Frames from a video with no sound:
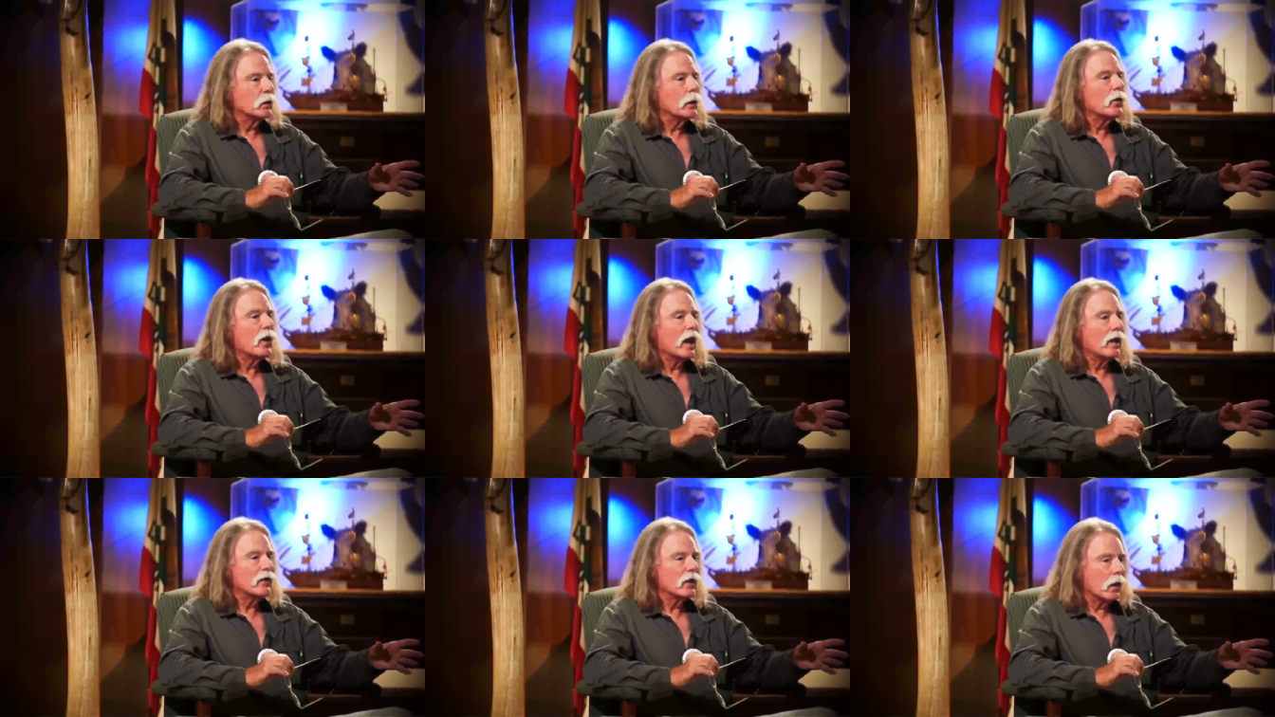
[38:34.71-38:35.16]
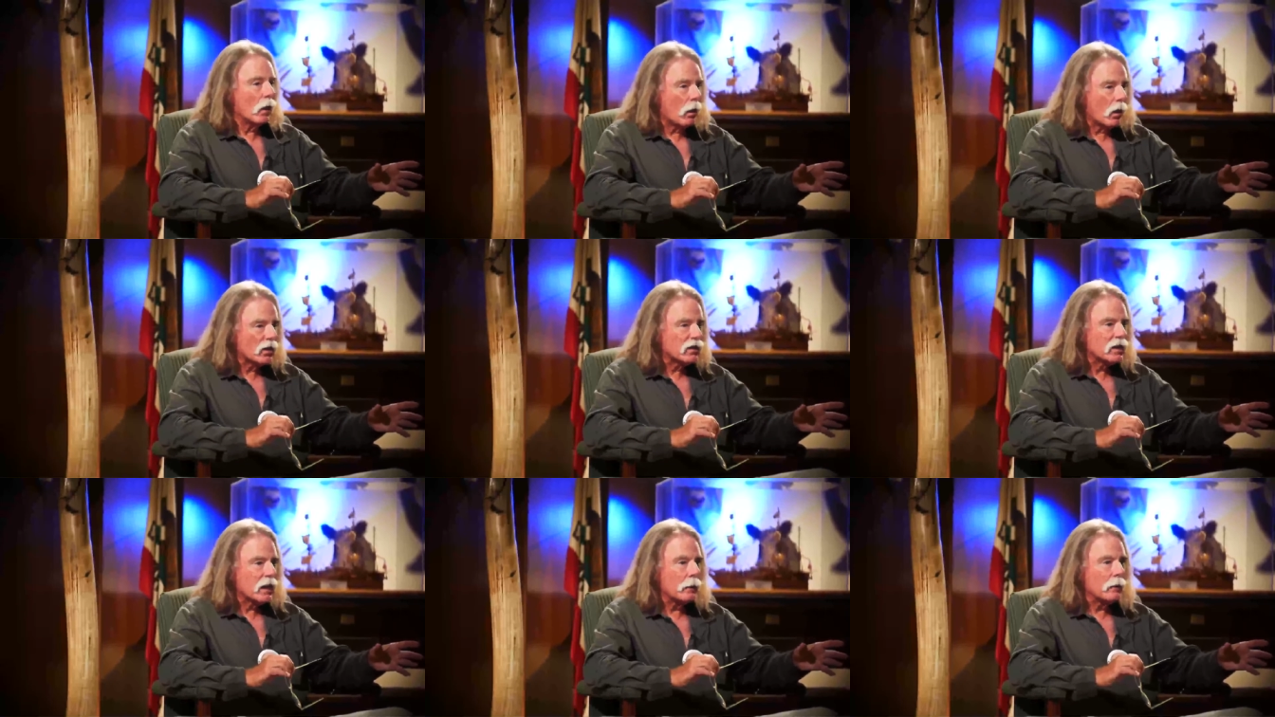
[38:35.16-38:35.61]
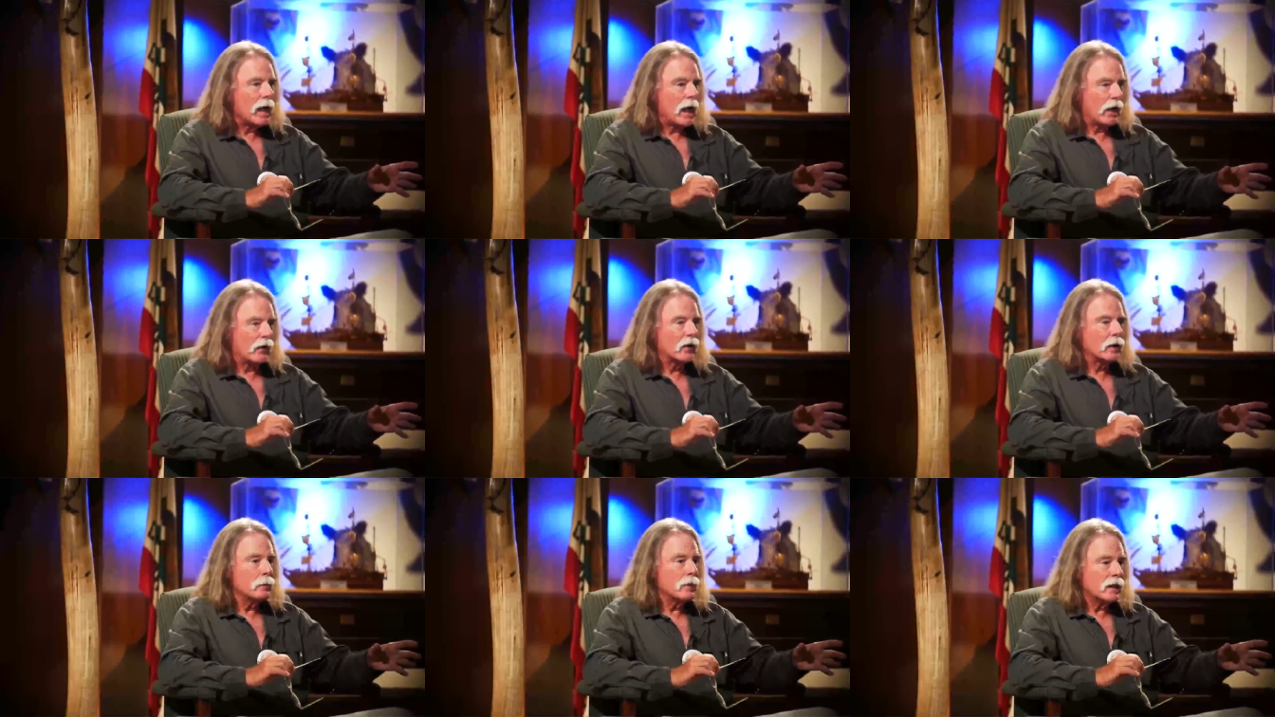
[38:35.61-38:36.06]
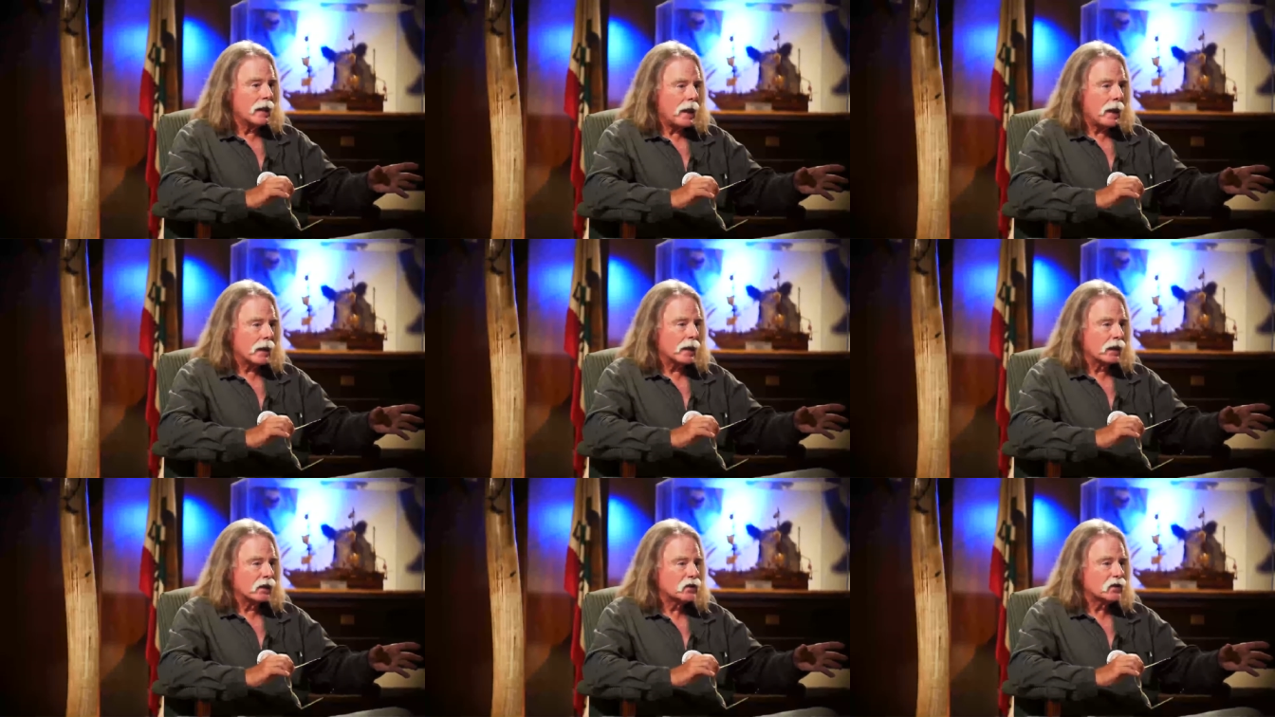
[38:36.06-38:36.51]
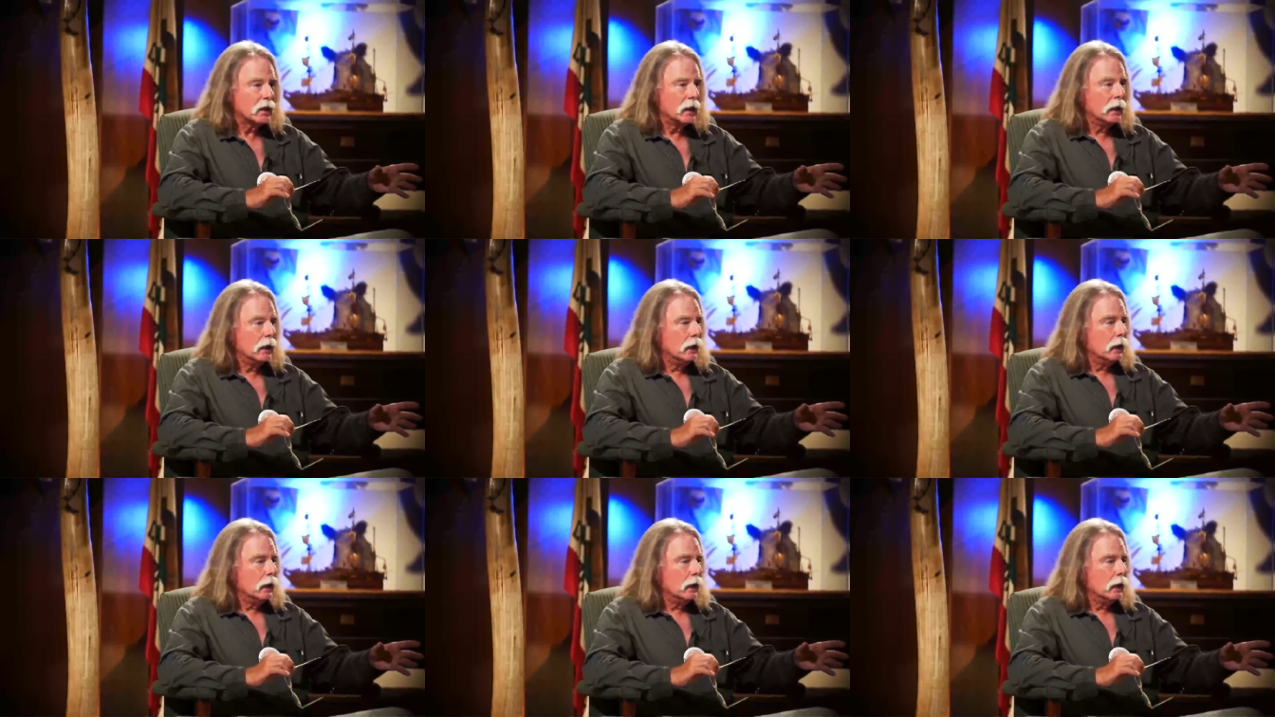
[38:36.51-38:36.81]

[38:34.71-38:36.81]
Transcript: We were having a hard time hiring mechanics.